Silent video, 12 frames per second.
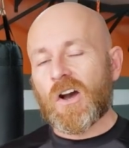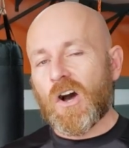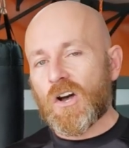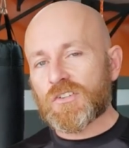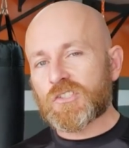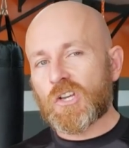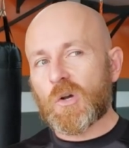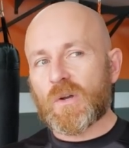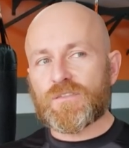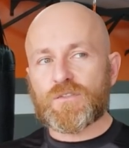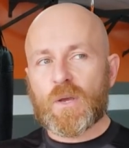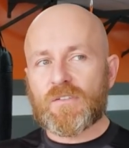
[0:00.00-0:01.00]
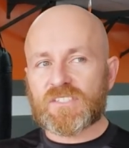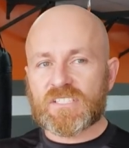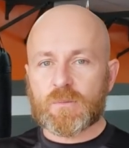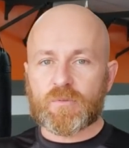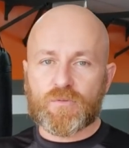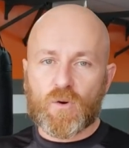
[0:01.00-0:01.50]
Also, if you haven't
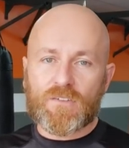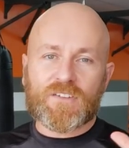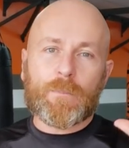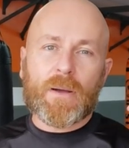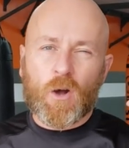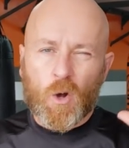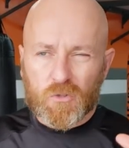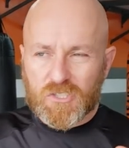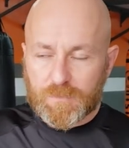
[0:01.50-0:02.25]
seen it before, I've got my whole